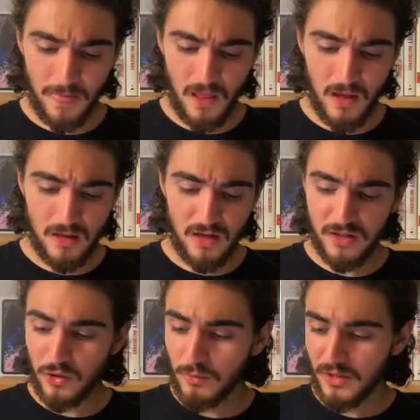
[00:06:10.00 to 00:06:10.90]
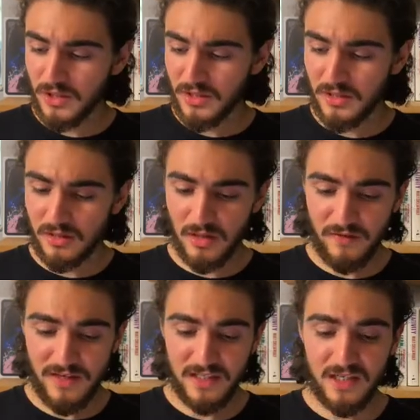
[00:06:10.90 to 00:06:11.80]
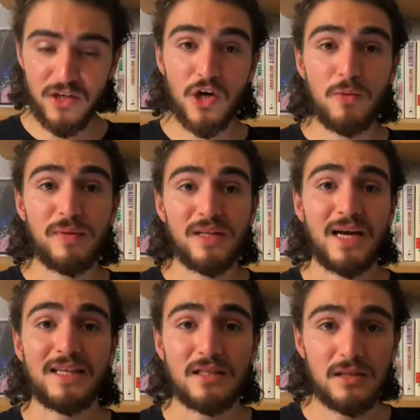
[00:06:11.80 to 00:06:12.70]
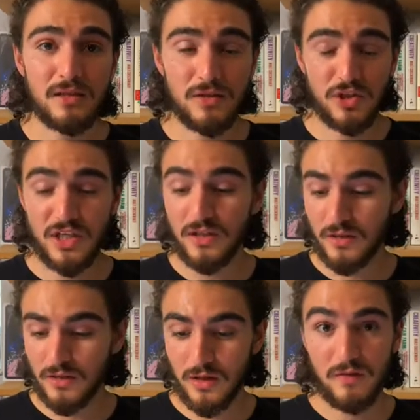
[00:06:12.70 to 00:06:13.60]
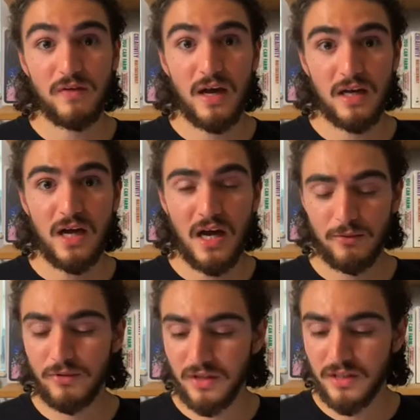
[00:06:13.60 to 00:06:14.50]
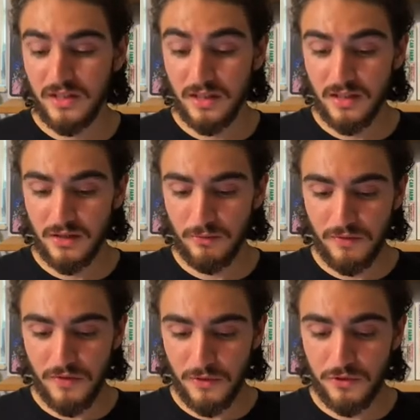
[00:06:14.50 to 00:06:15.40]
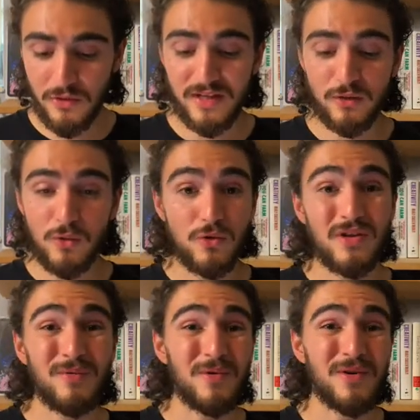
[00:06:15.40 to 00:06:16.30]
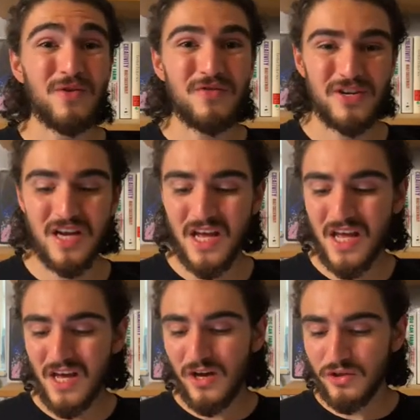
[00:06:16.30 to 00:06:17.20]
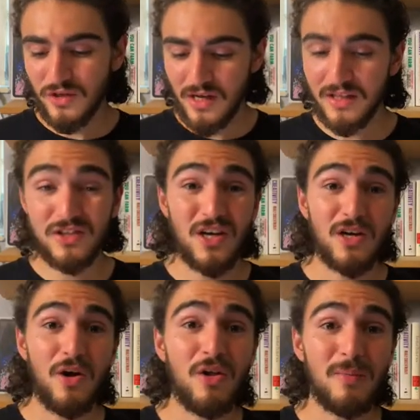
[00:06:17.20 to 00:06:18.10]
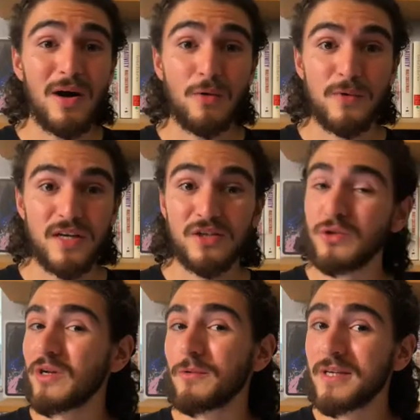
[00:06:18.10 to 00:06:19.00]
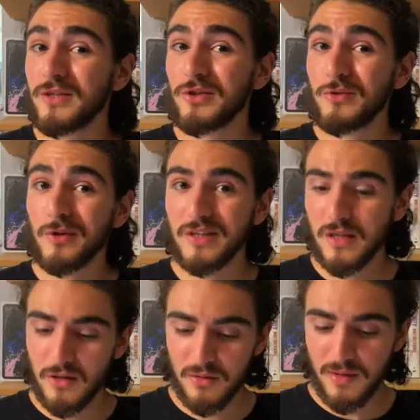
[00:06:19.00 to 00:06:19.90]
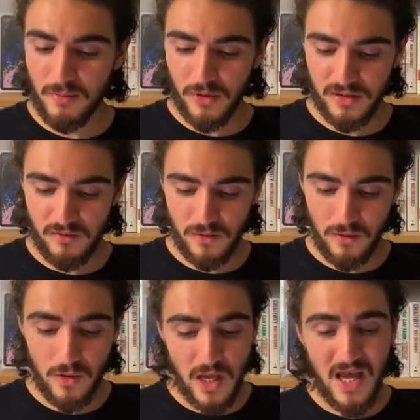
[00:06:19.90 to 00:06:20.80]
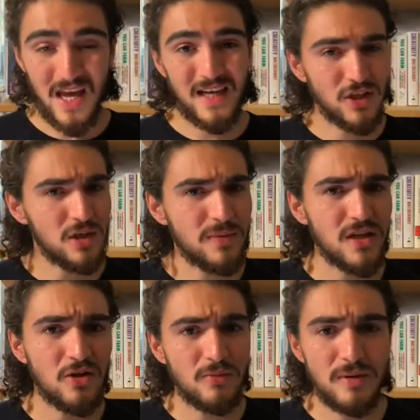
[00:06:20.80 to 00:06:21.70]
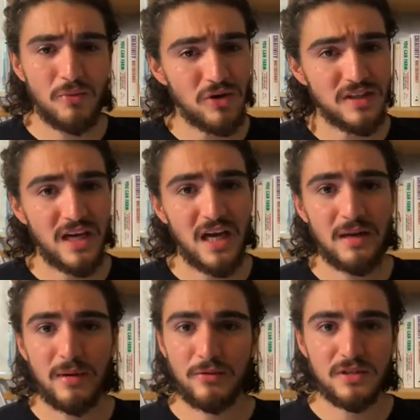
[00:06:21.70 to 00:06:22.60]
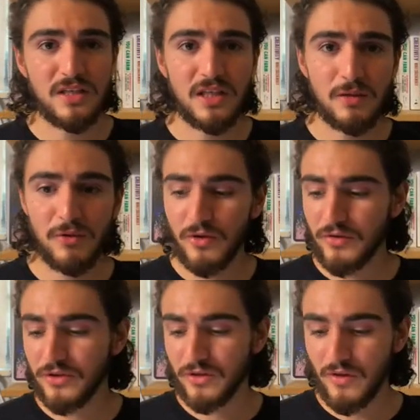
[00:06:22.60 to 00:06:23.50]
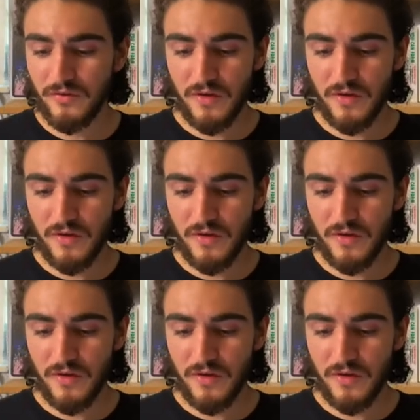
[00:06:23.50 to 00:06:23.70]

Not too much stuff I didn't know, but that JSON stuff I really did need a review, so that's cool that we went over it. So now let's talk all about week 2. Now week 2 was a little bit more difficult. It took me a little bit more time. I was dealing with other stuff